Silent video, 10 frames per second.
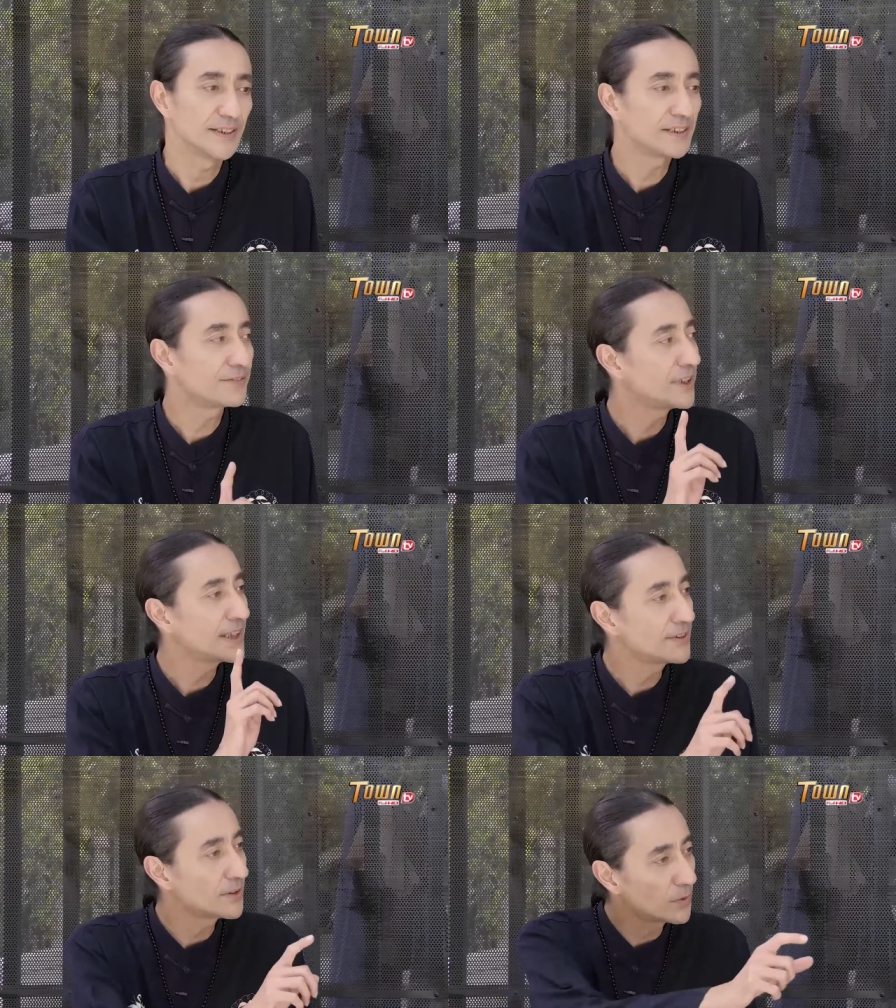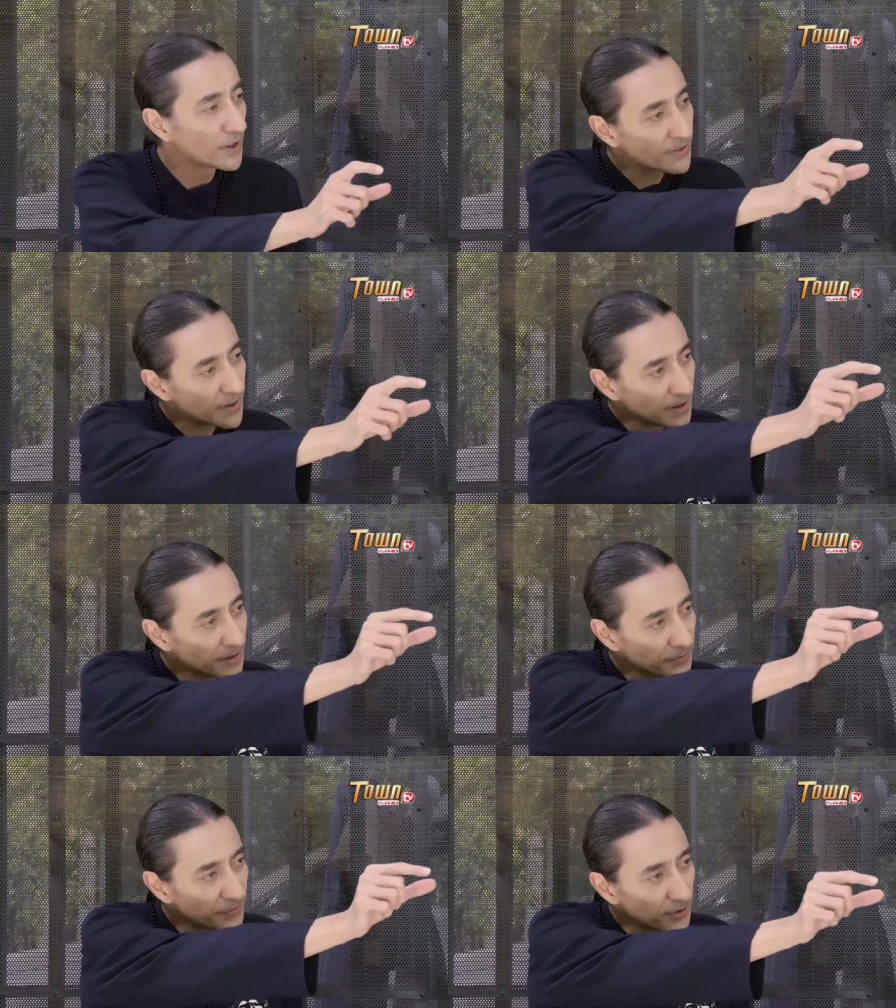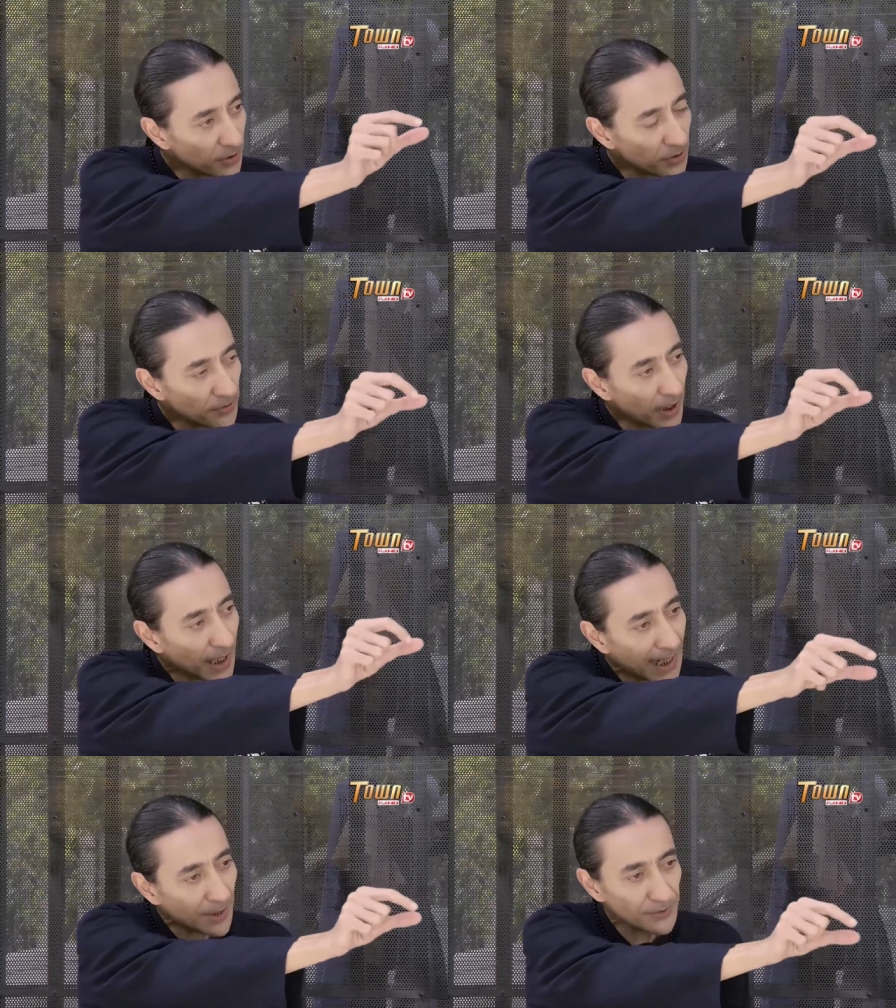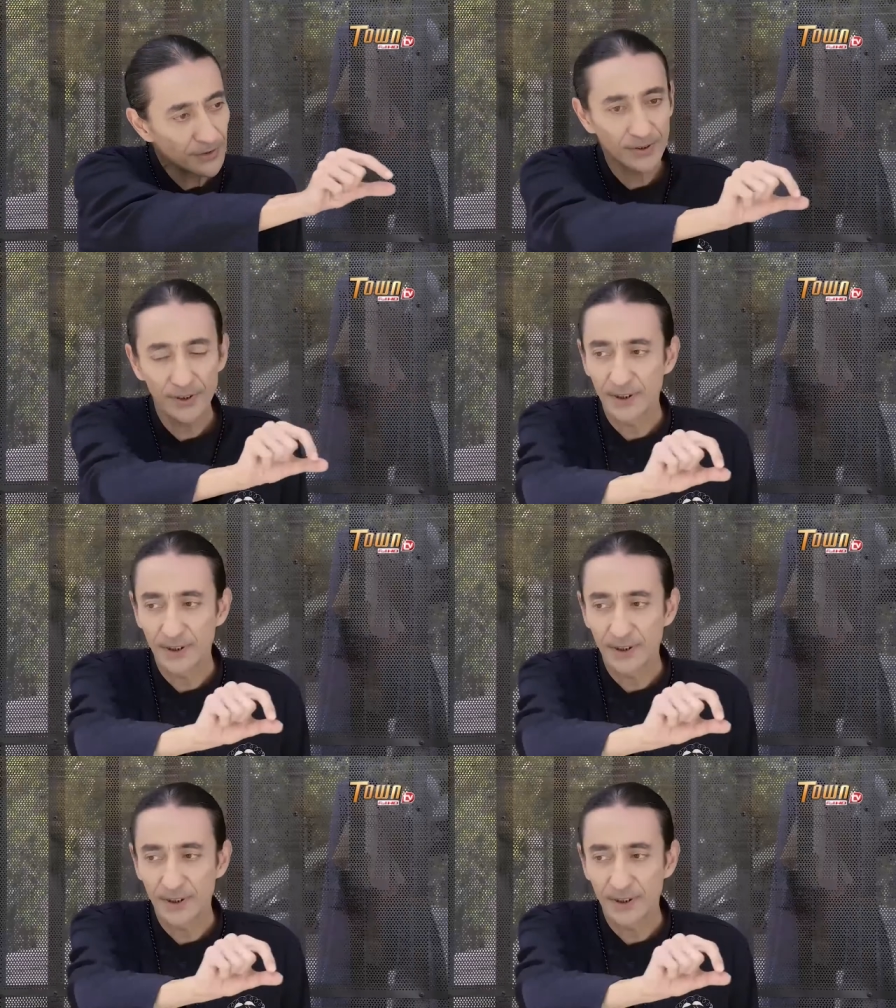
Never let the water flow out